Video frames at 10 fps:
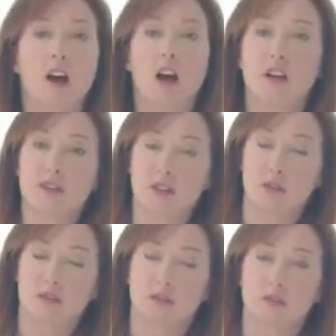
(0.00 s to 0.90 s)

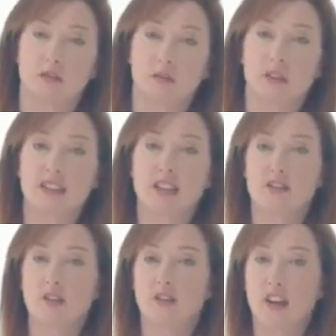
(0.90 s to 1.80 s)
Also, please have
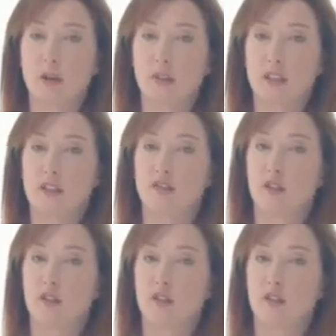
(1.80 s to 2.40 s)
your family and